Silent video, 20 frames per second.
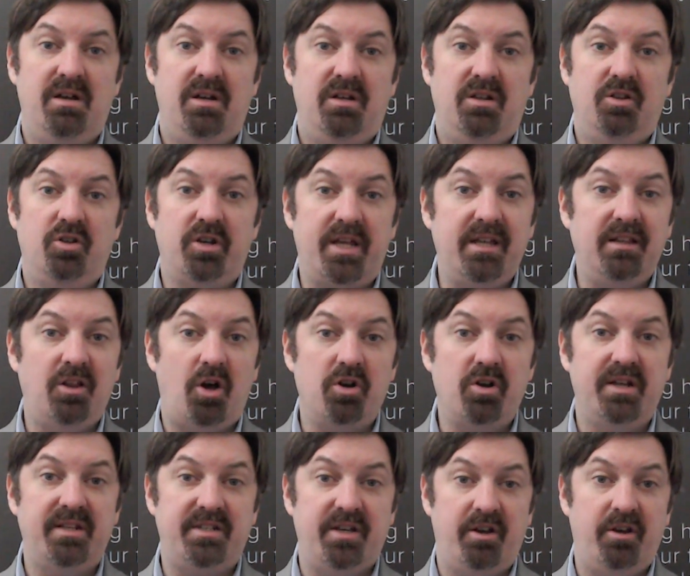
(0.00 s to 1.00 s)
Looking
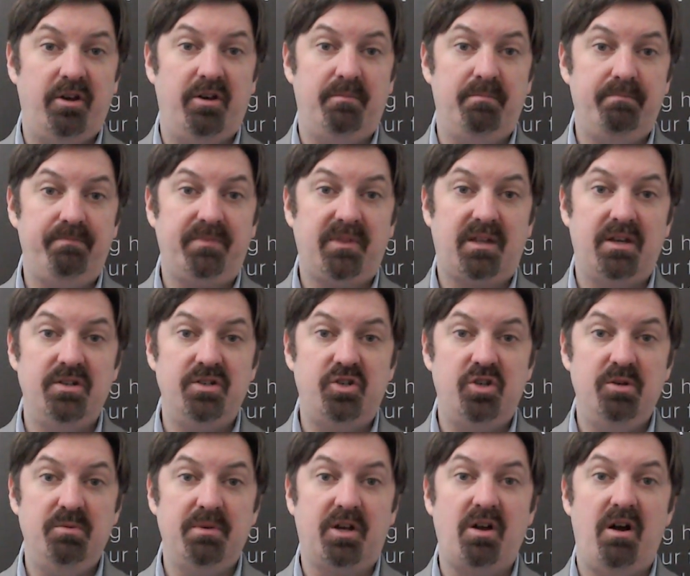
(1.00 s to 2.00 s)
longer term,
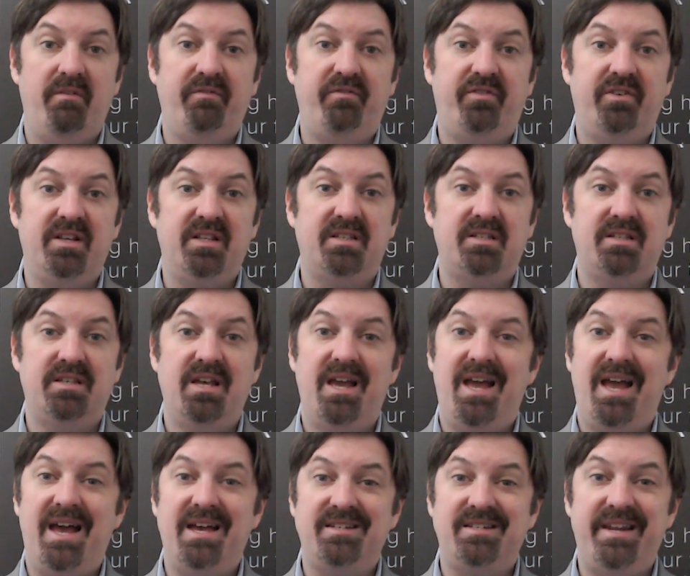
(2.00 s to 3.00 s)
consumer confidence
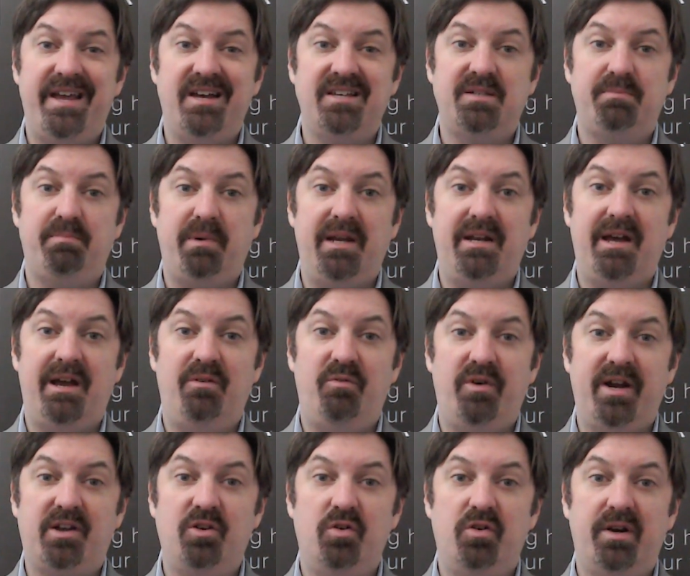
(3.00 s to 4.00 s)
has now spent a
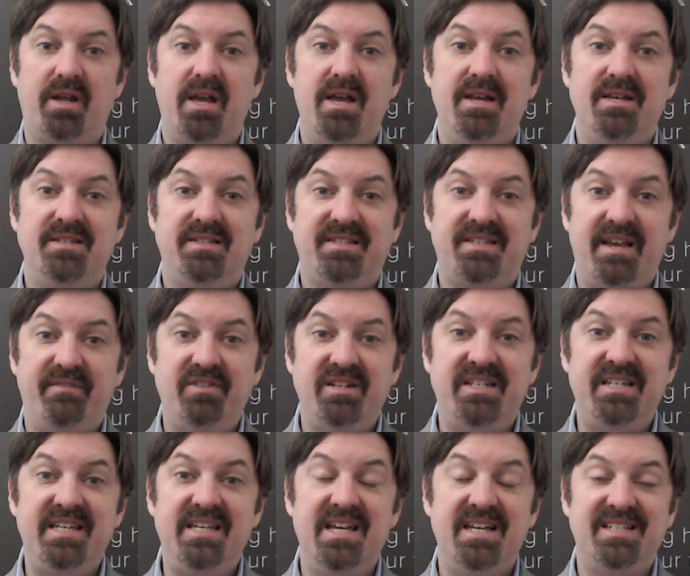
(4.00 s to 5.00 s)
record
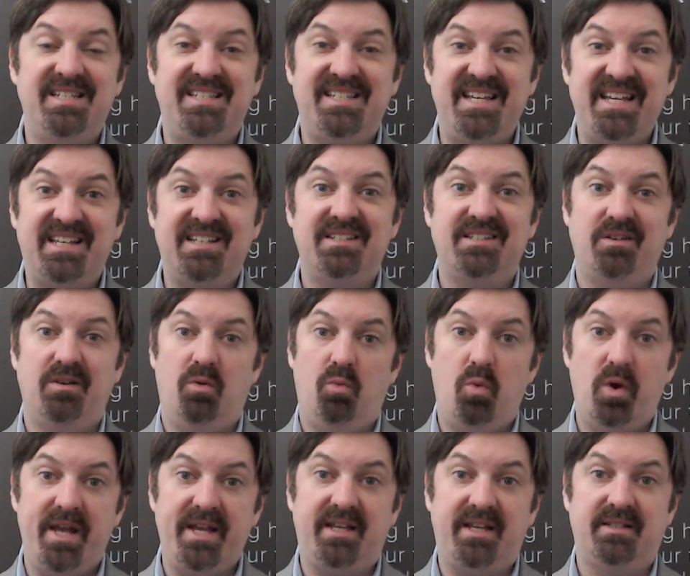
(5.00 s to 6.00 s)
76
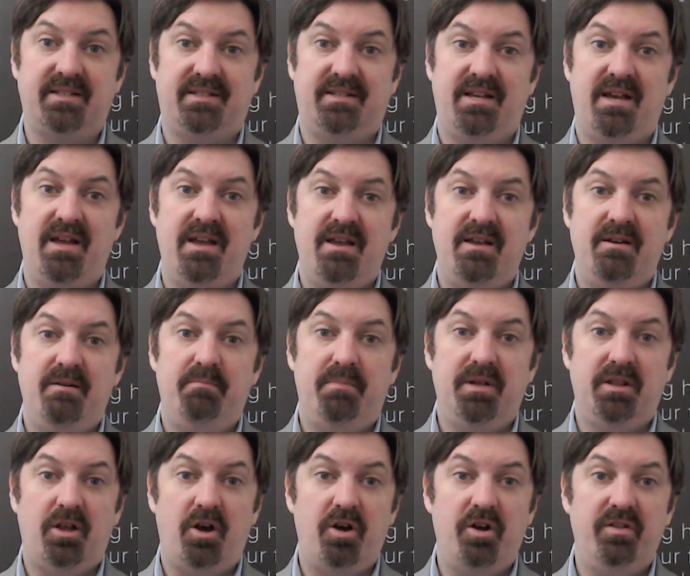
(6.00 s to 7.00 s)
weeks
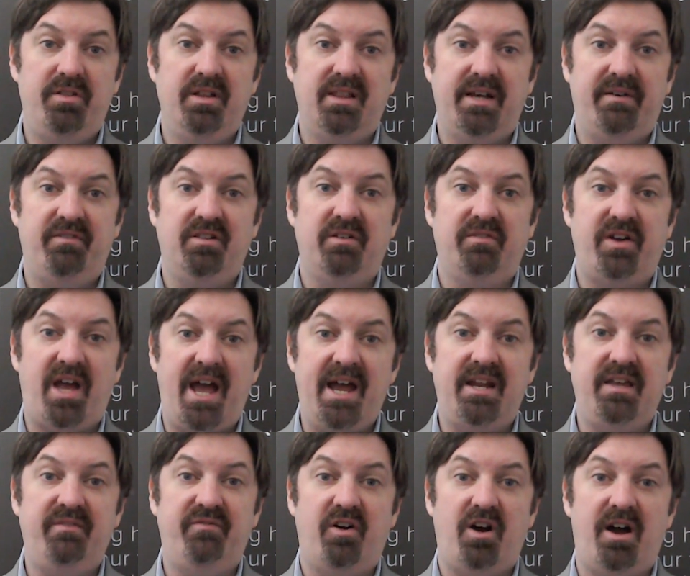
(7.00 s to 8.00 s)
below the level of
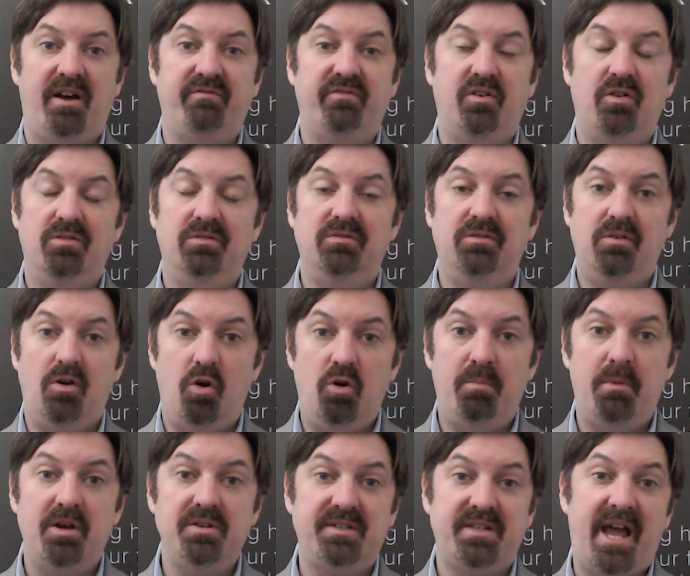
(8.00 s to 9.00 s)
85,
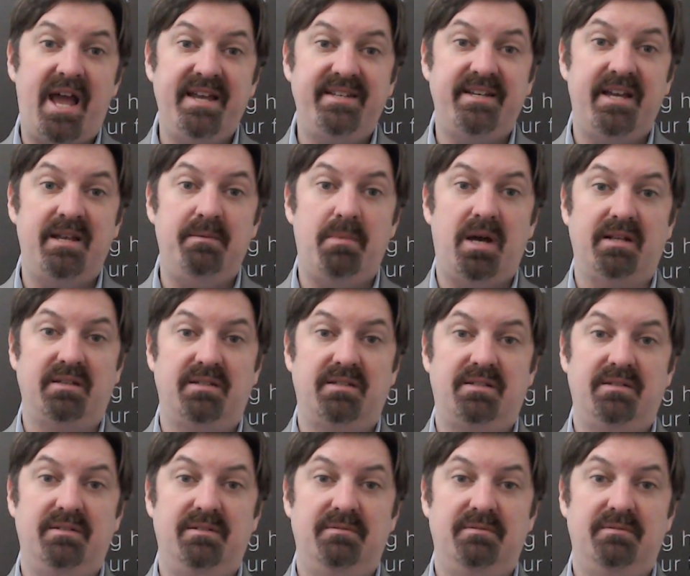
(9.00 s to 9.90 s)
almost 18 months.